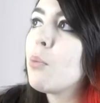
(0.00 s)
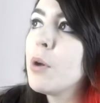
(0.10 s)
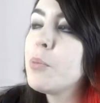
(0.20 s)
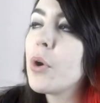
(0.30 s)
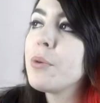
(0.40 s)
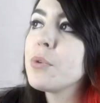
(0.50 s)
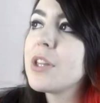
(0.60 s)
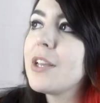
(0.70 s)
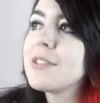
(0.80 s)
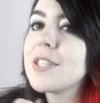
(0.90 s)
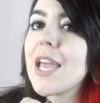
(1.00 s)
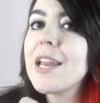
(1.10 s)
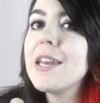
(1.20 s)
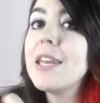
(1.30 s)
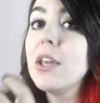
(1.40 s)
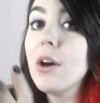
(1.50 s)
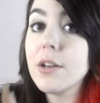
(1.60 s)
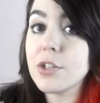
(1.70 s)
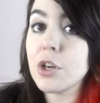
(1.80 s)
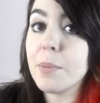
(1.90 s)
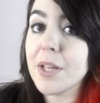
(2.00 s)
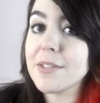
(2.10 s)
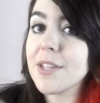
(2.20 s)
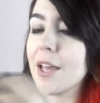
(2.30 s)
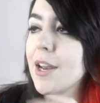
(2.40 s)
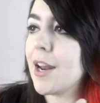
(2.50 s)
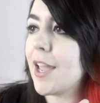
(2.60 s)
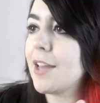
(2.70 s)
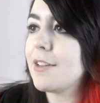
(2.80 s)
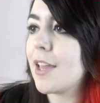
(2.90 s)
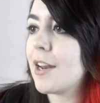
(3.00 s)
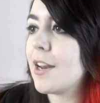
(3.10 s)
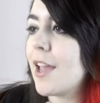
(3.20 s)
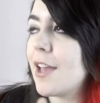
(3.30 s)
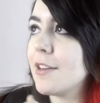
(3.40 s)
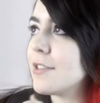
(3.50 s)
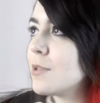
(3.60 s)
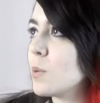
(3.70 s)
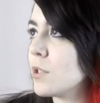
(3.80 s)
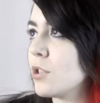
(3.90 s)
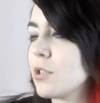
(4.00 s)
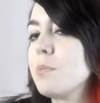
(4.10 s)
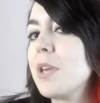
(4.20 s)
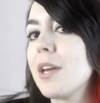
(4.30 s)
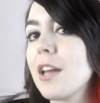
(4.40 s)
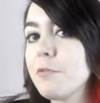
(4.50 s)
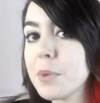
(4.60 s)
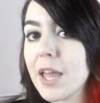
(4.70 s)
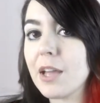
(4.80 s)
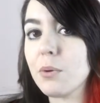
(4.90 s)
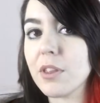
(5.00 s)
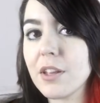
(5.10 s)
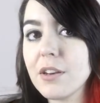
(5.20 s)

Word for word: at one point released a neon gel pen set, and I had to get it, and this was just me kind of playing with